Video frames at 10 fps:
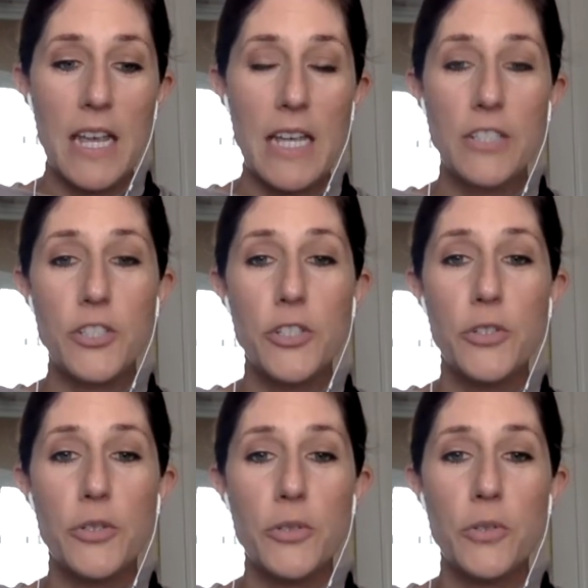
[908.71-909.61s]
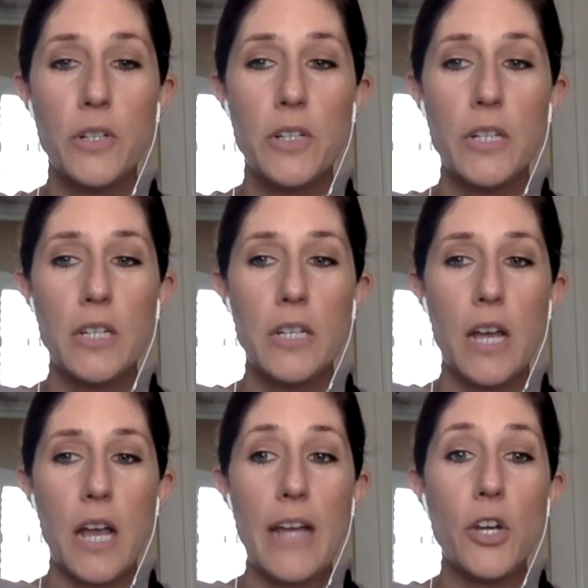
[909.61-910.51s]
And two,
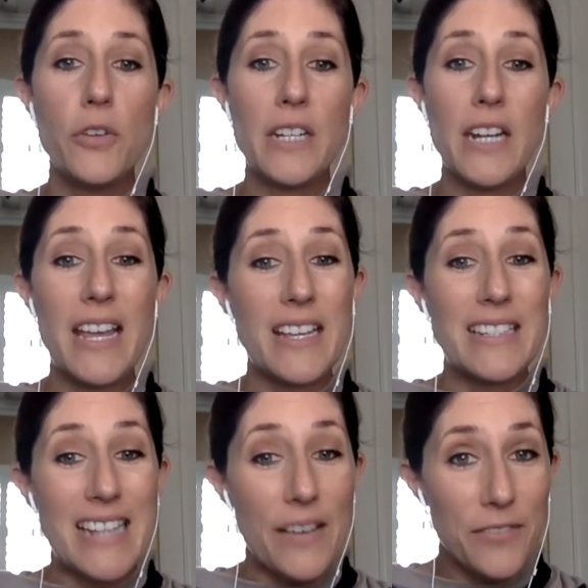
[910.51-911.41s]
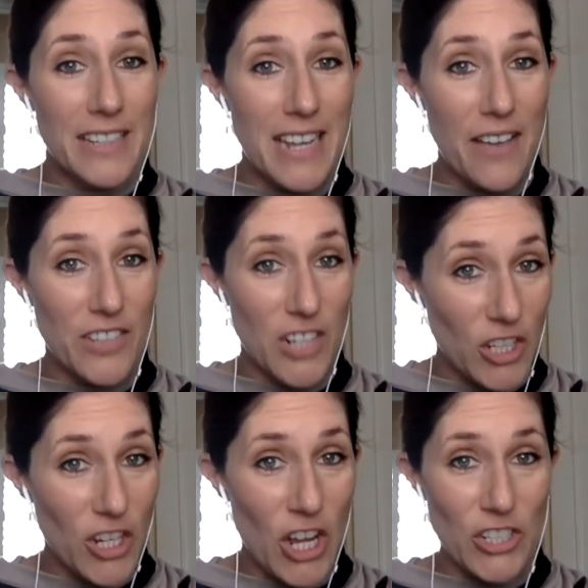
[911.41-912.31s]
I know that I definitely have an
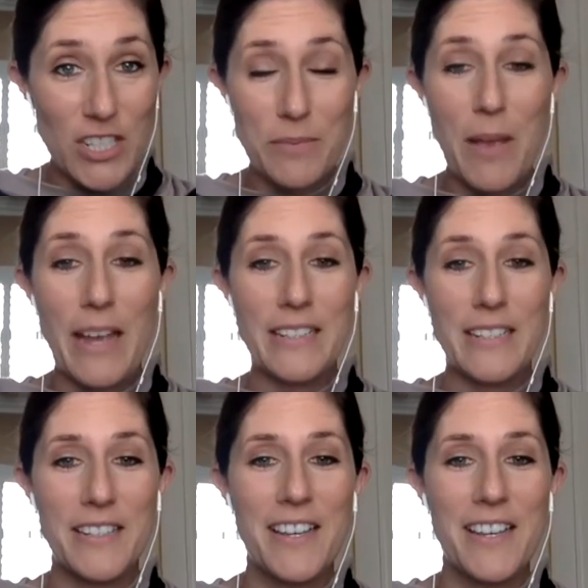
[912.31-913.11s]
unconscious mind.